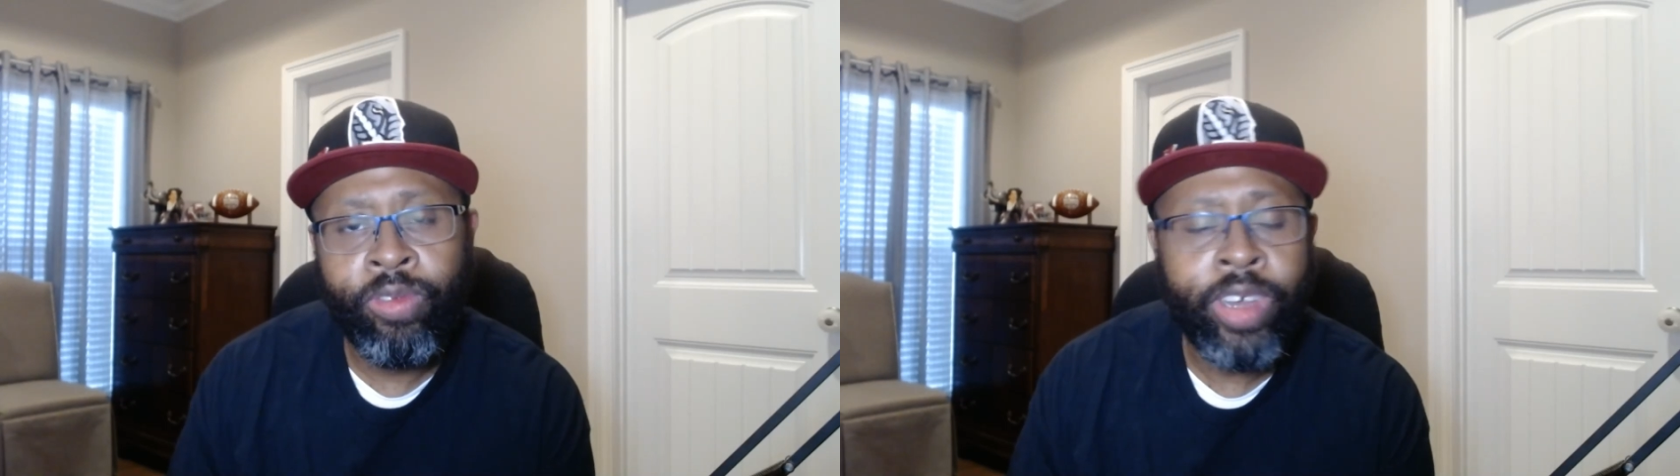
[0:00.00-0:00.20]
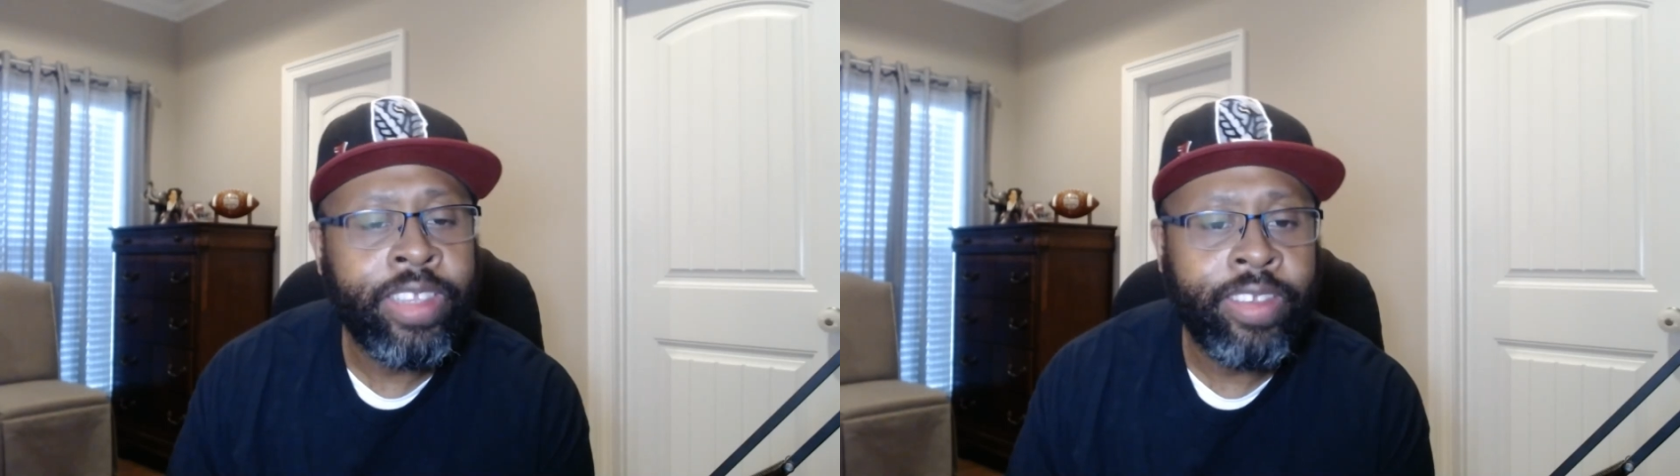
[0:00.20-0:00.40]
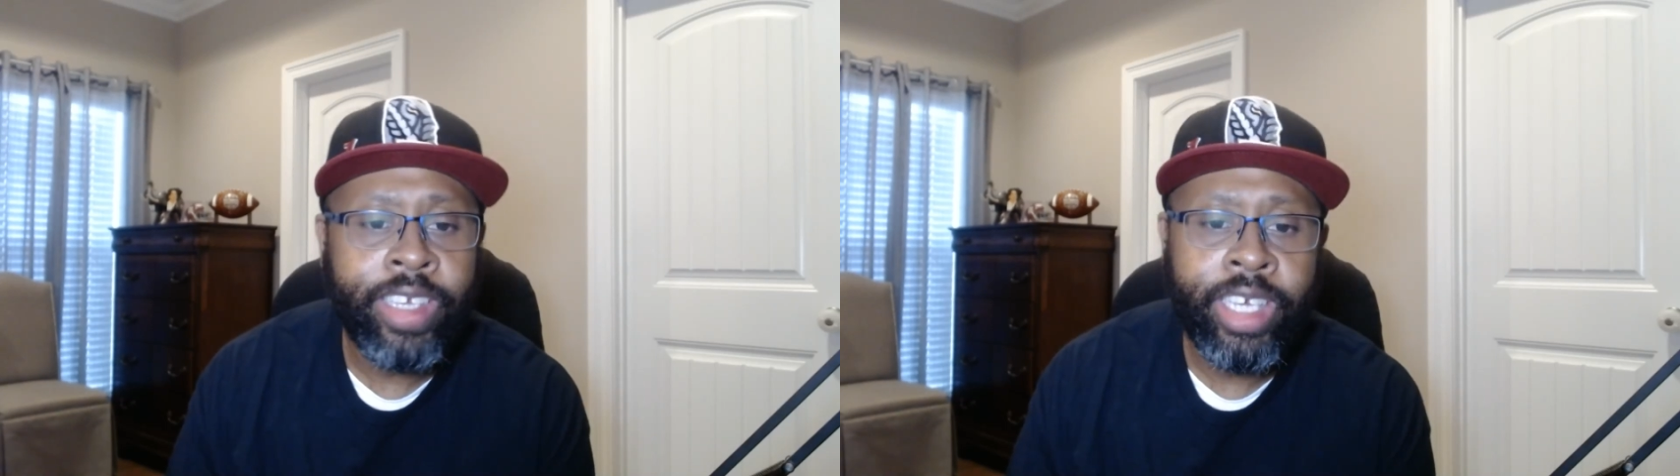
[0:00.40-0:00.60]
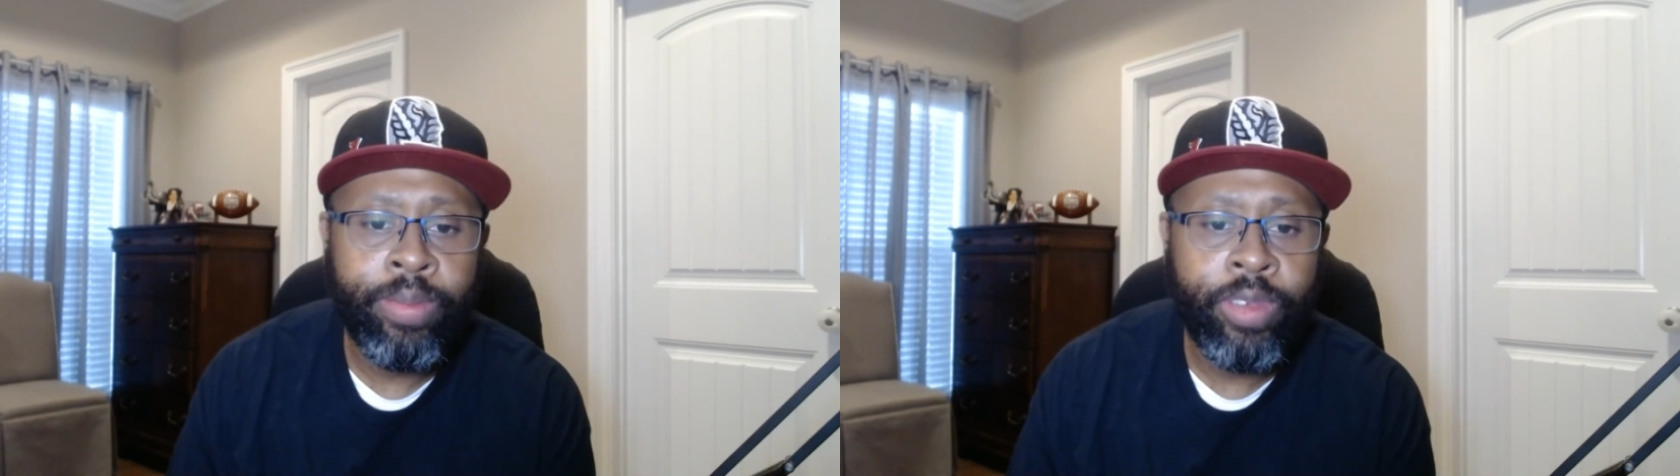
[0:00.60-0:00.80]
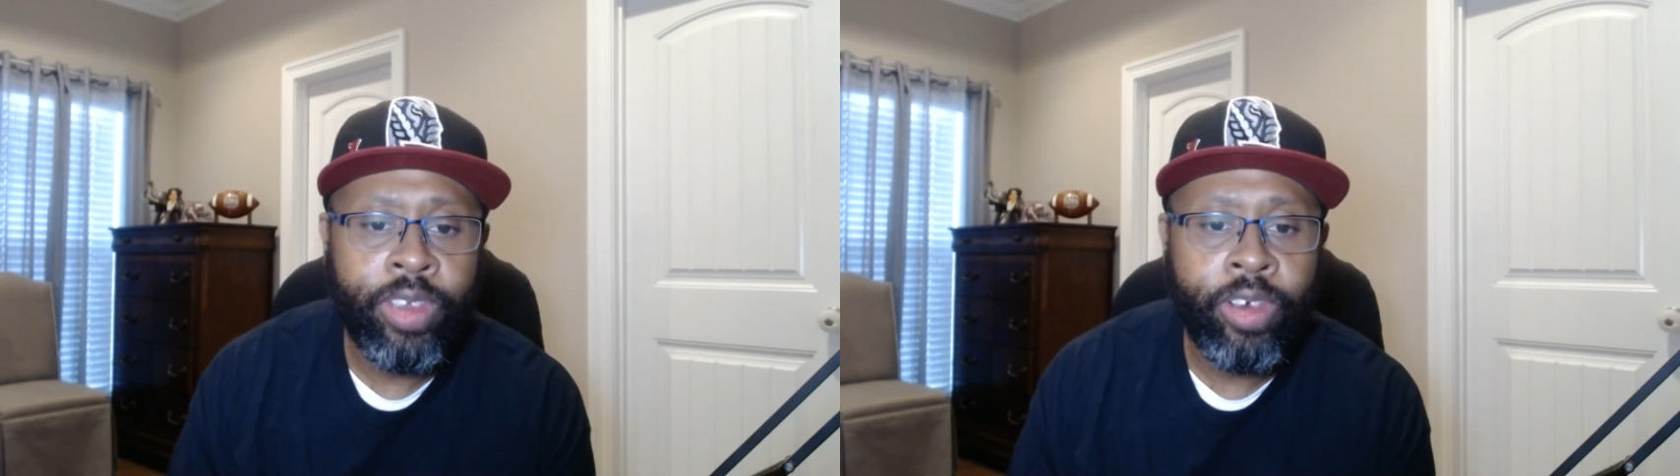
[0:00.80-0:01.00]
run
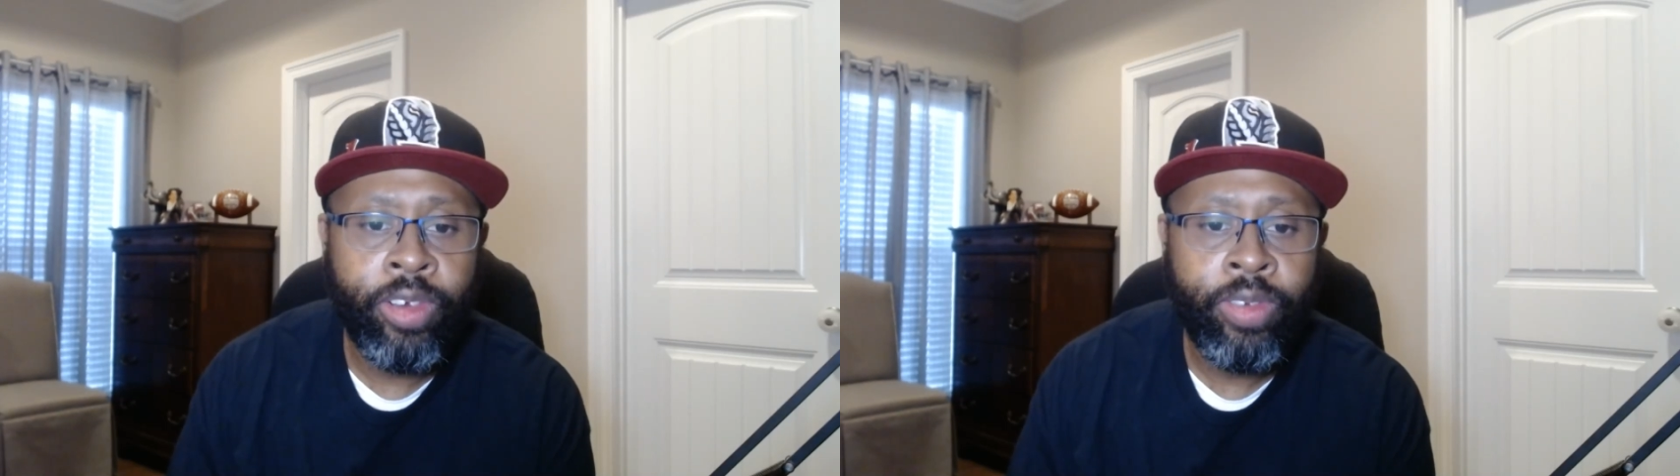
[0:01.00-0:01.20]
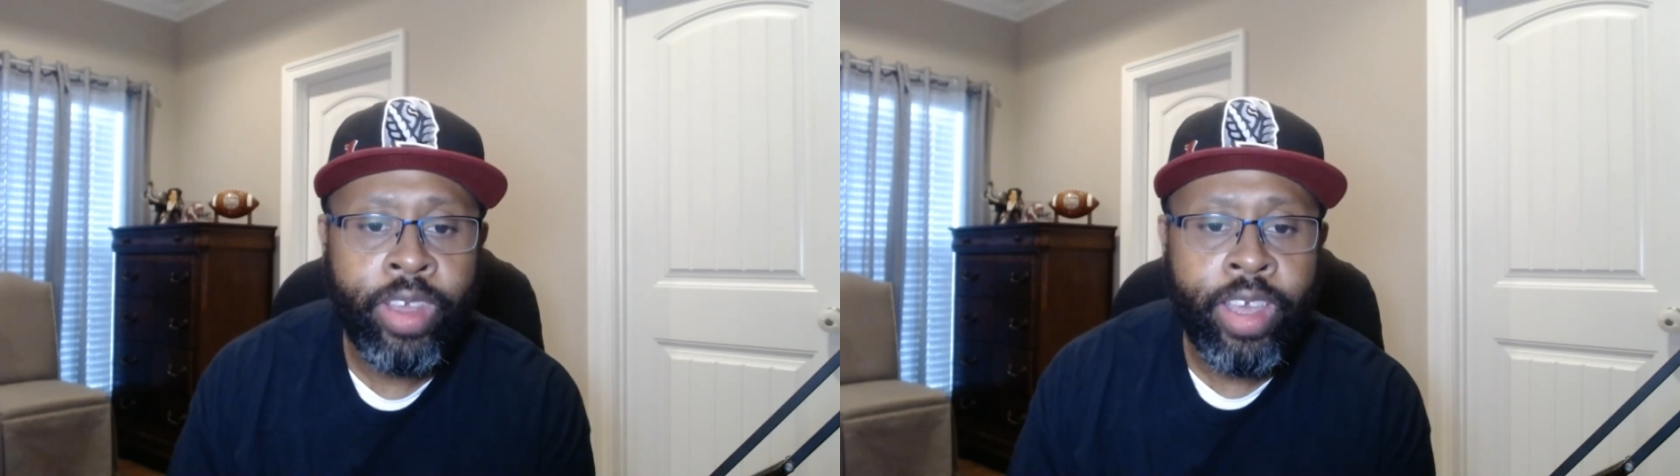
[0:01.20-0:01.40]
team, you know,